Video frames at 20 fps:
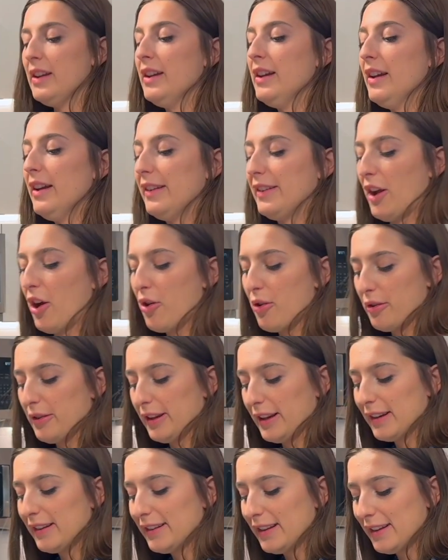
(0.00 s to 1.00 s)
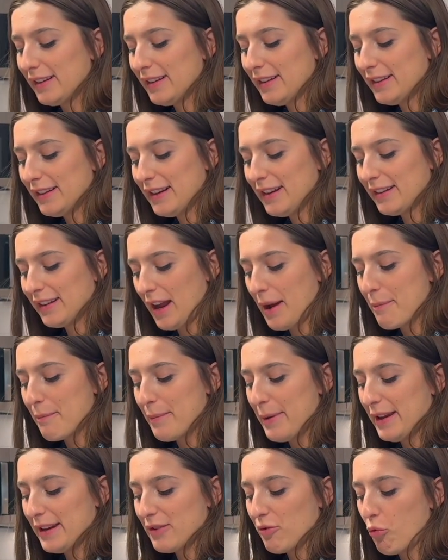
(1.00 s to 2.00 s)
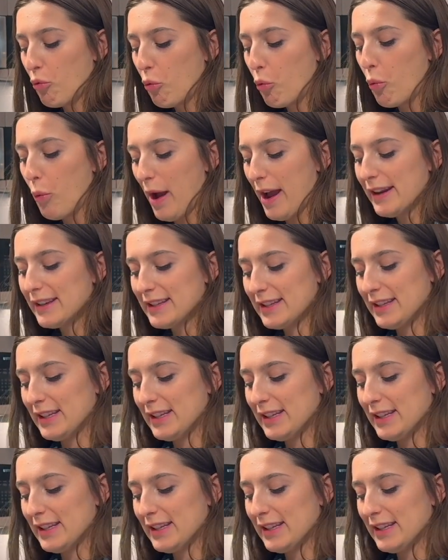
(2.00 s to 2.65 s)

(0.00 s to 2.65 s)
So the consistency is a bit wet.